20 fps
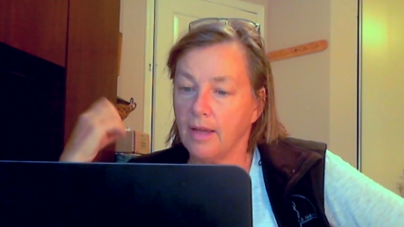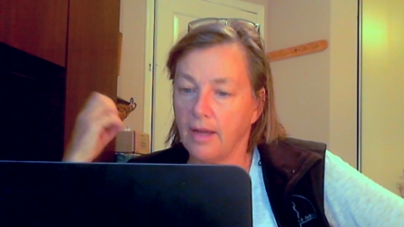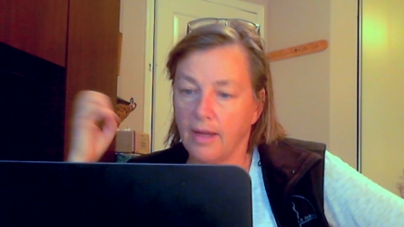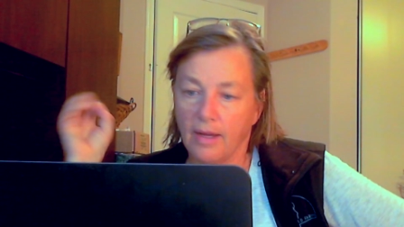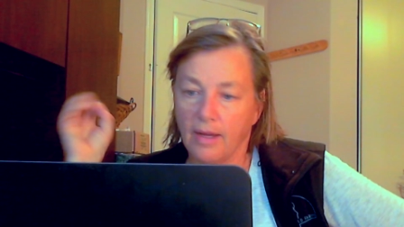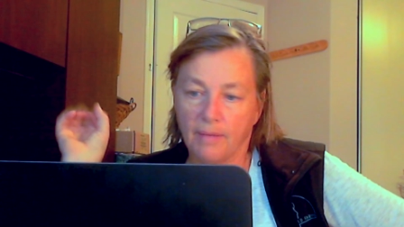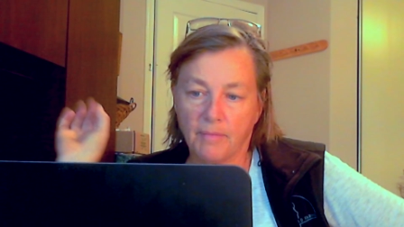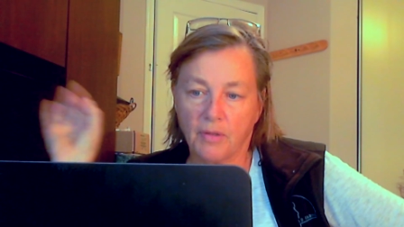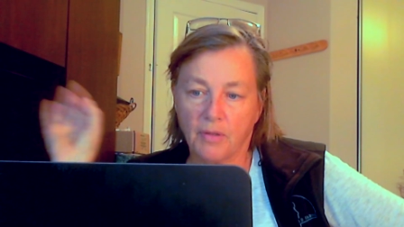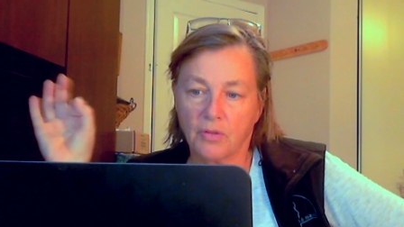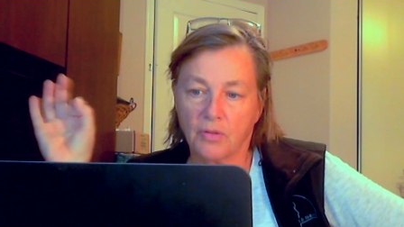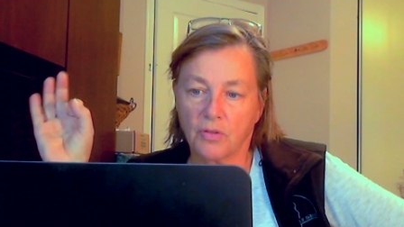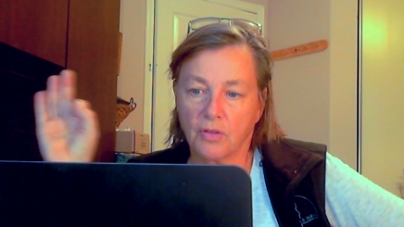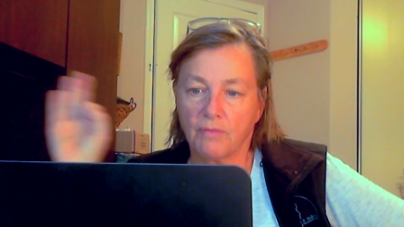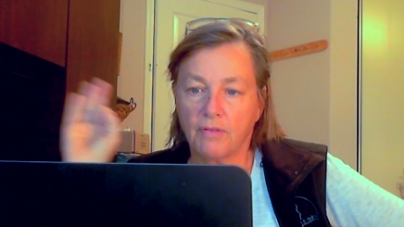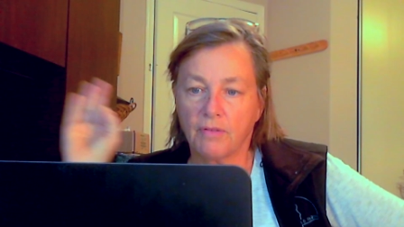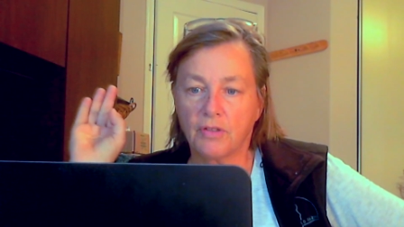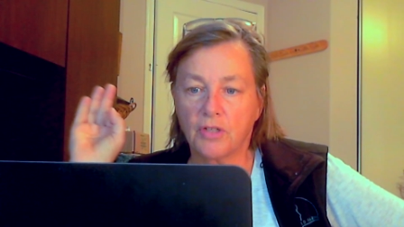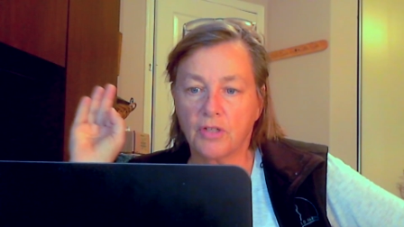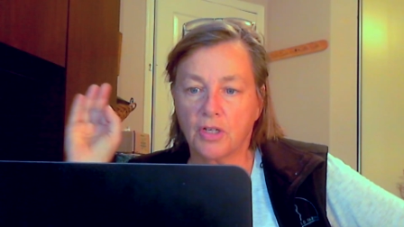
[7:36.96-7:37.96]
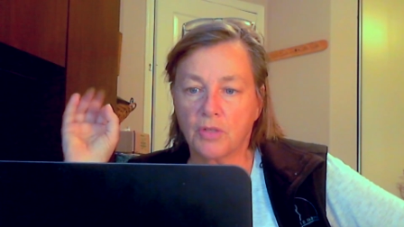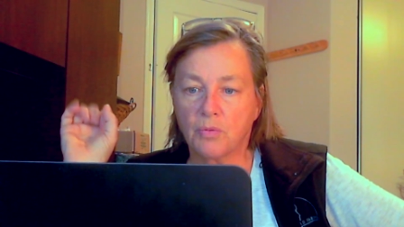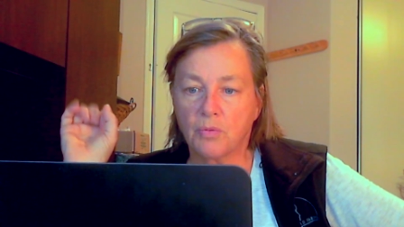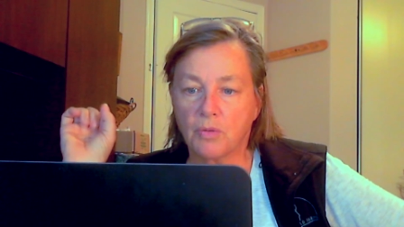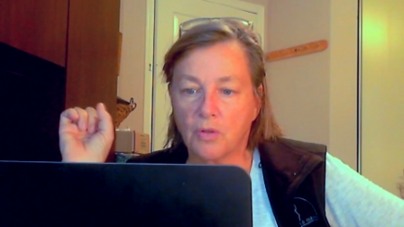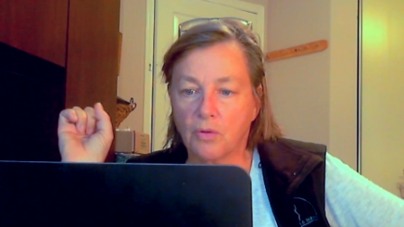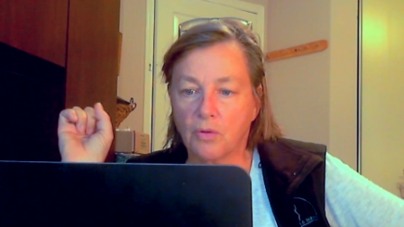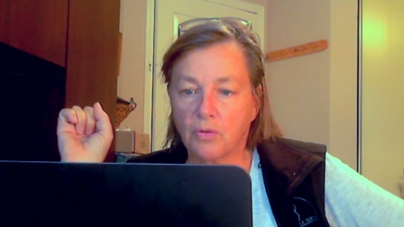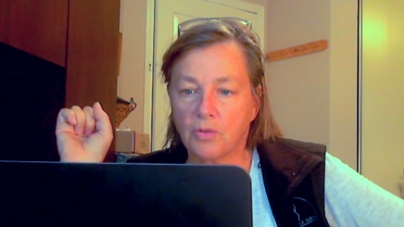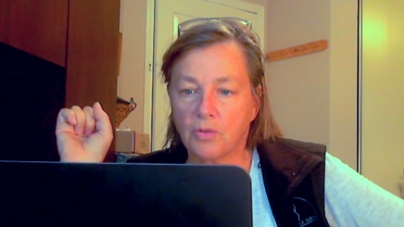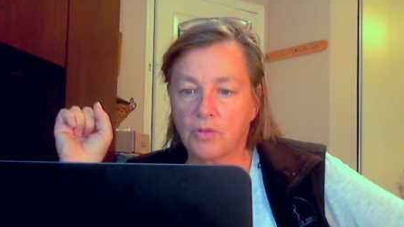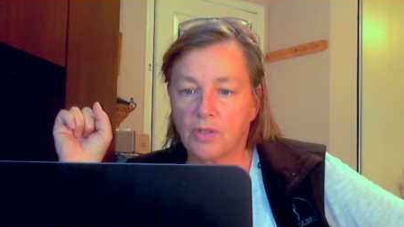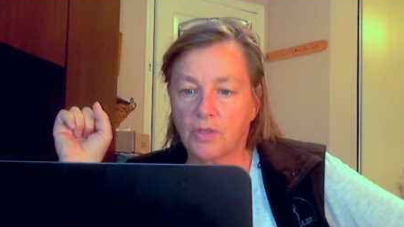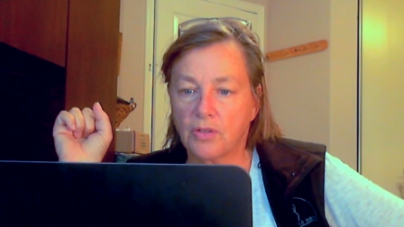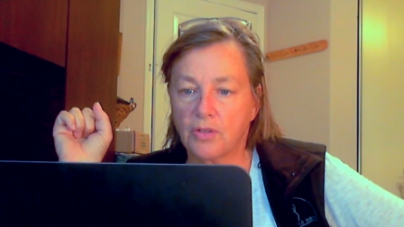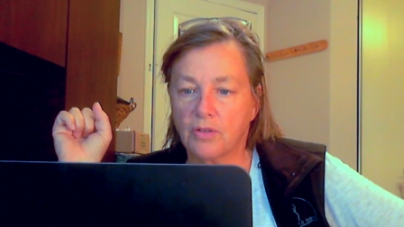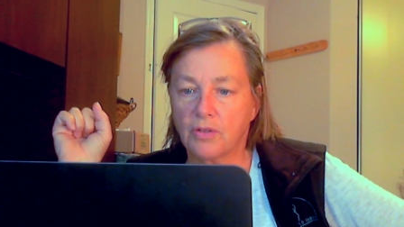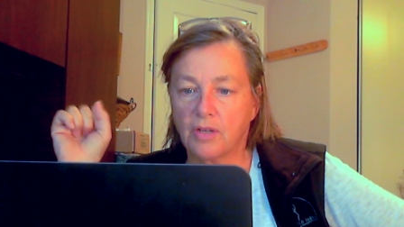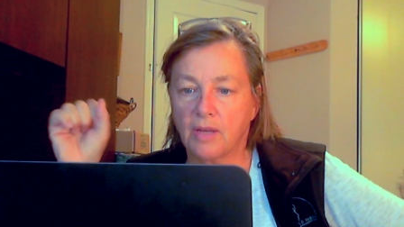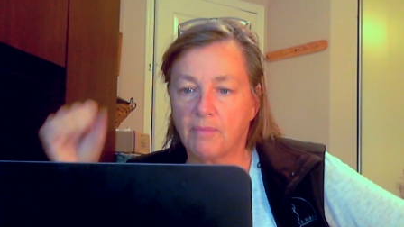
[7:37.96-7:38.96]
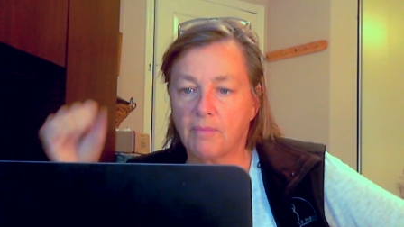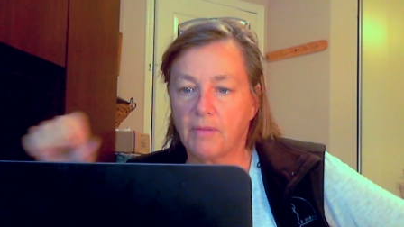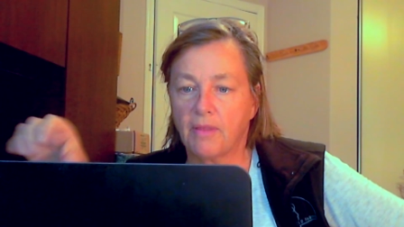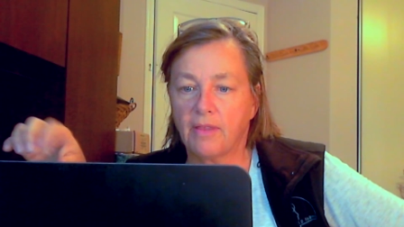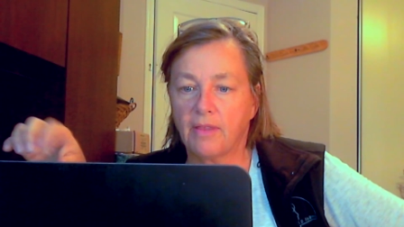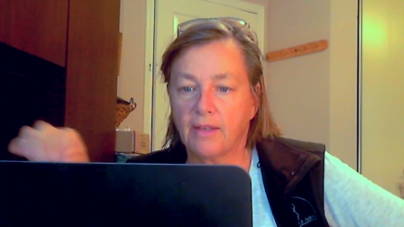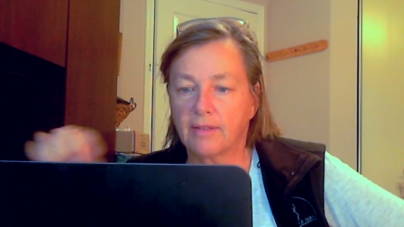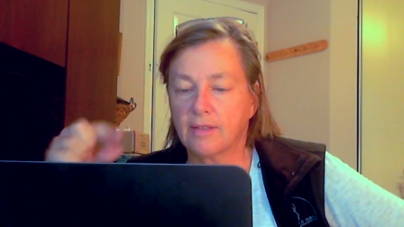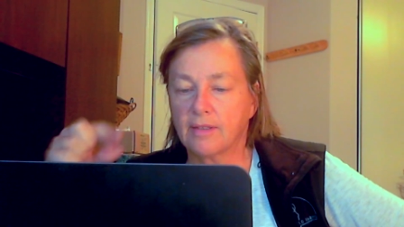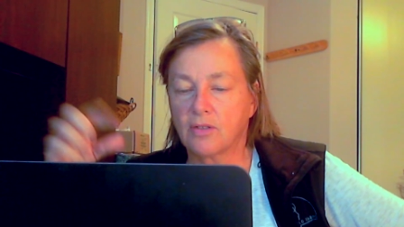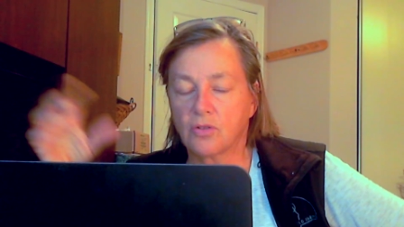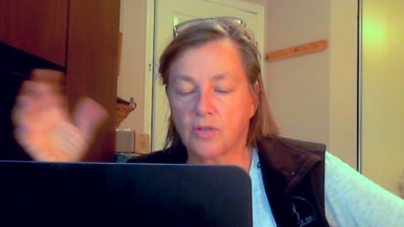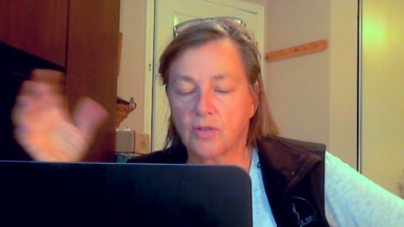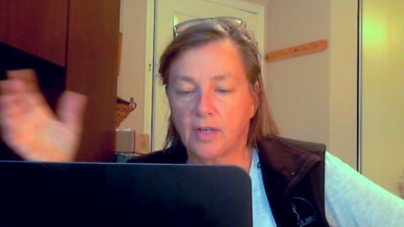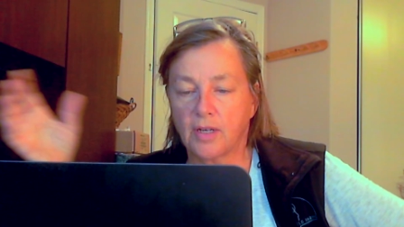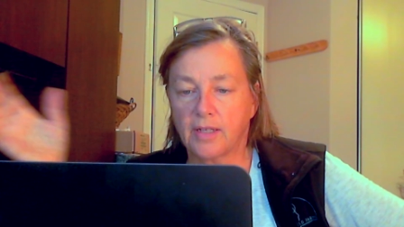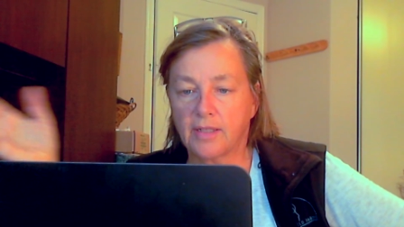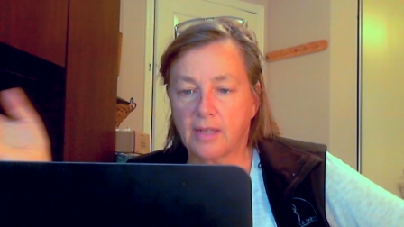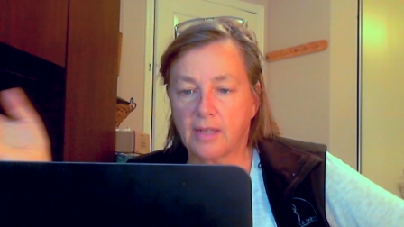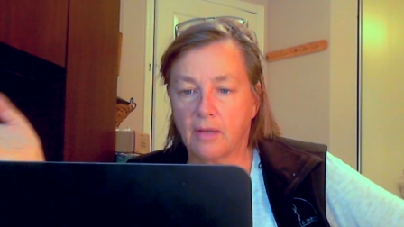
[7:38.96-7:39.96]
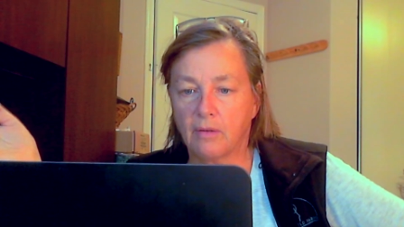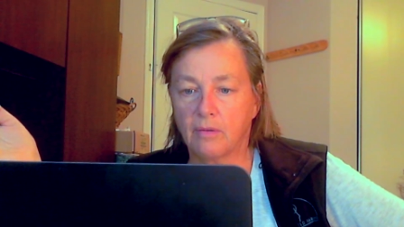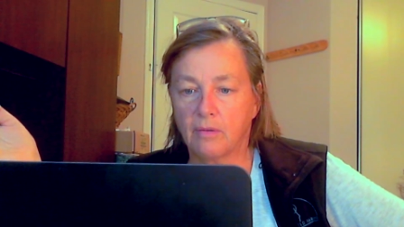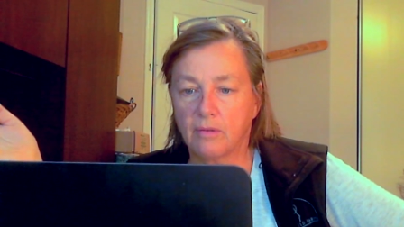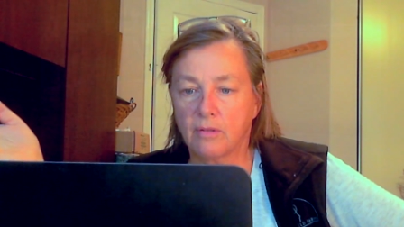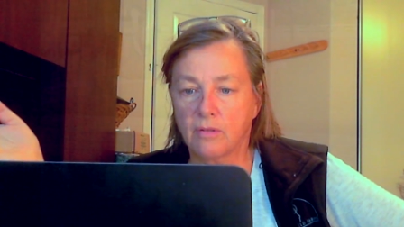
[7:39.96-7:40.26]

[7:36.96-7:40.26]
I'm not sure if a judge would notice this or not, but the thing that strikes out,